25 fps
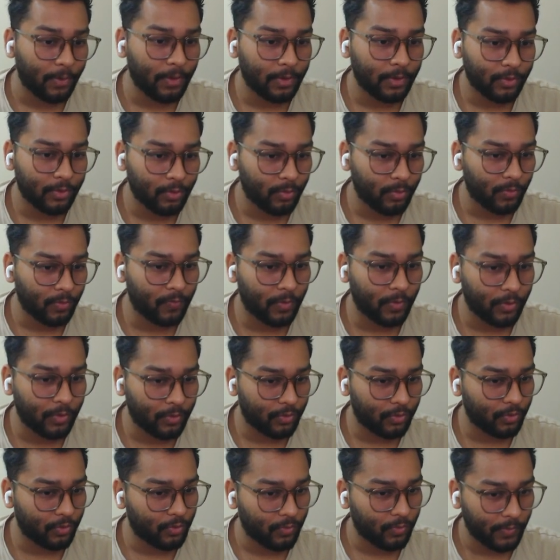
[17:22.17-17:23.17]
I'm going to
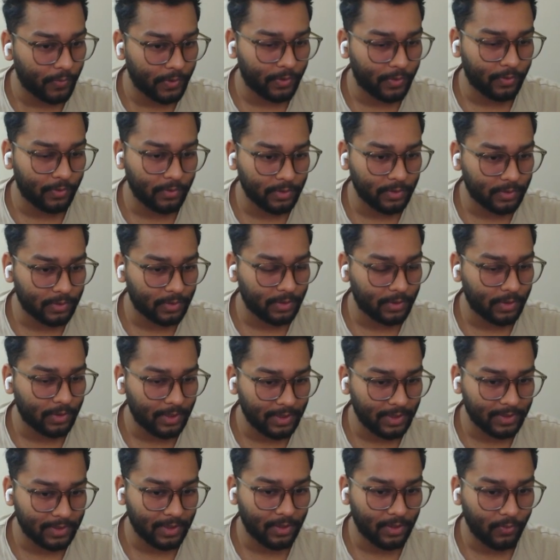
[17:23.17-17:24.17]
move on to
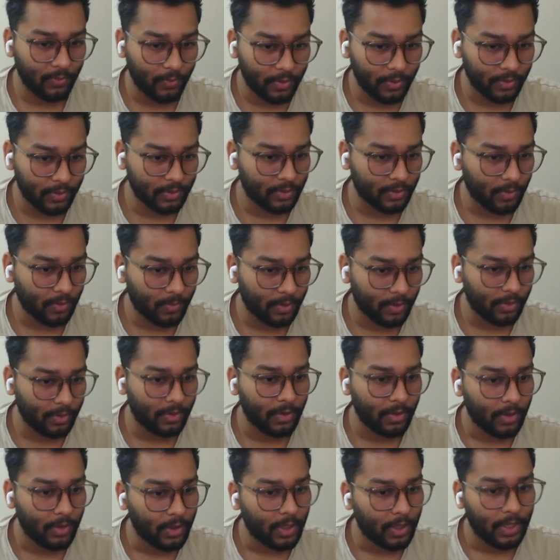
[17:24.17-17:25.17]
Windows. These are the Windows
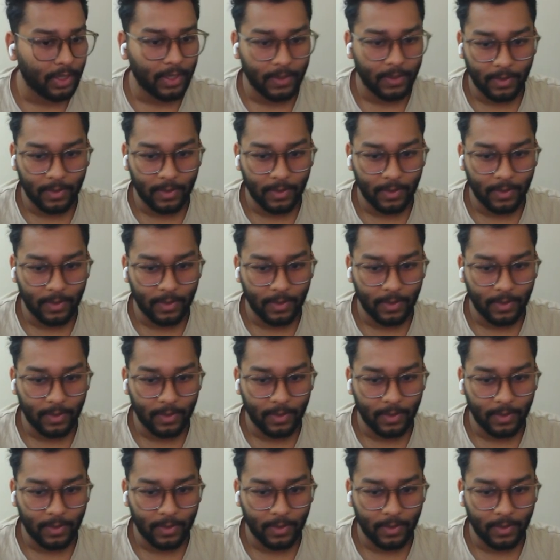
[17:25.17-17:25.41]
command.